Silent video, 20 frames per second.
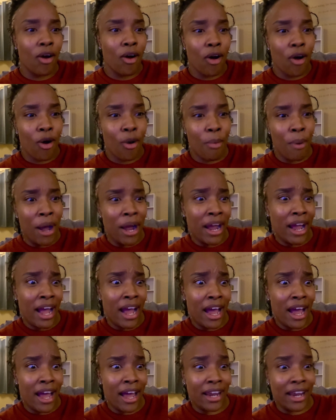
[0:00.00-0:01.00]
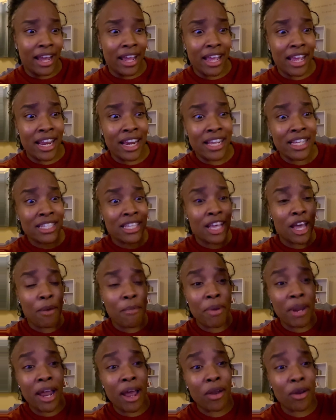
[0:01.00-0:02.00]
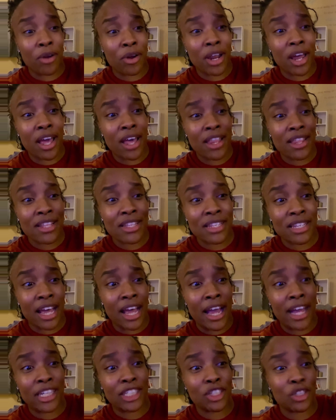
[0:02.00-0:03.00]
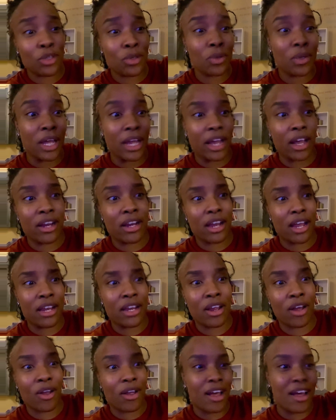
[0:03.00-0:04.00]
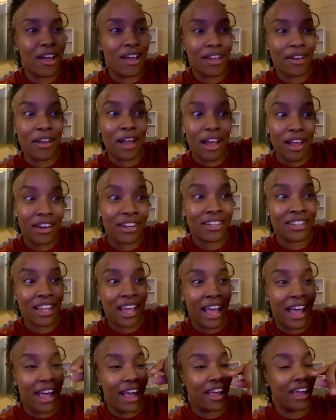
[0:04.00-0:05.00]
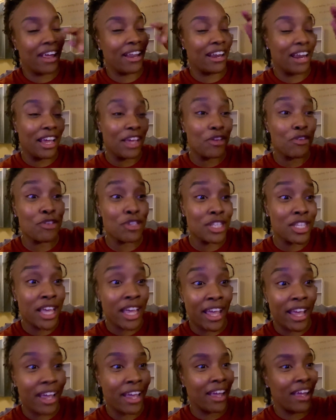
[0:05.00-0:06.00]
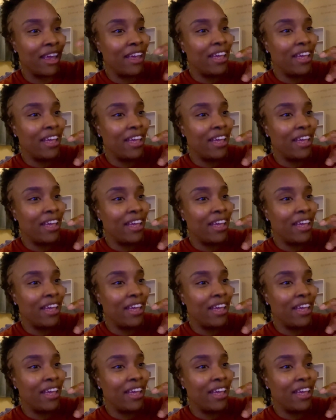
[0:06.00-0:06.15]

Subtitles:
oh my God, like, and it's coming out on the other side too, like out of that. Like, you see it?